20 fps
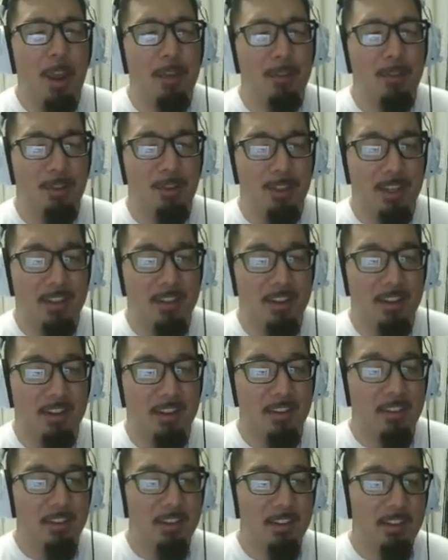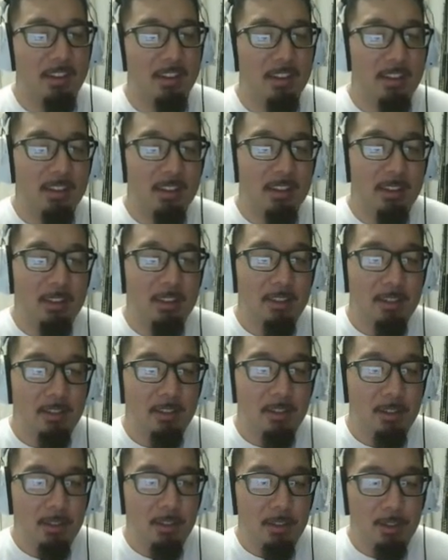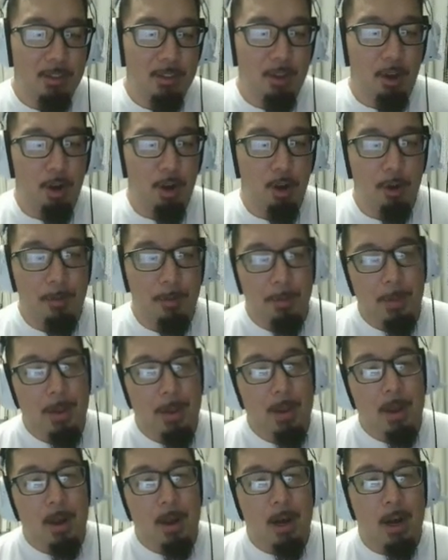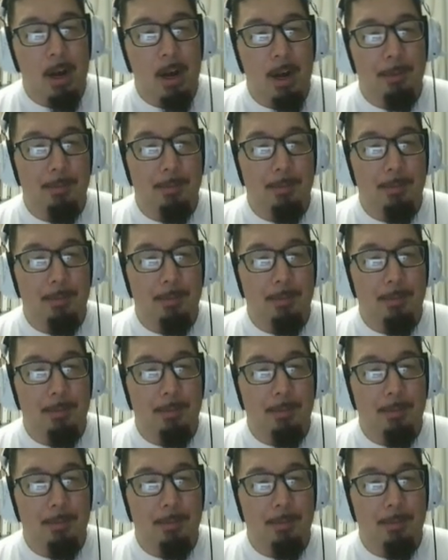waivers, I think. So pass